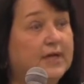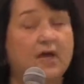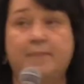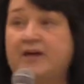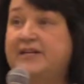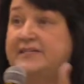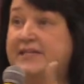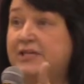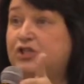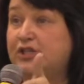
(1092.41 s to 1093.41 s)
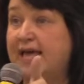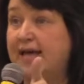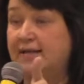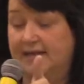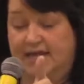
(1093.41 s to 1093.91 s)
about
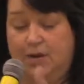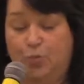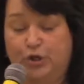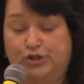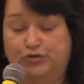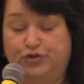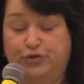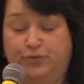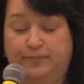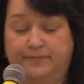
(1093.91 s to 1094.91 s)
intentionality in what you do.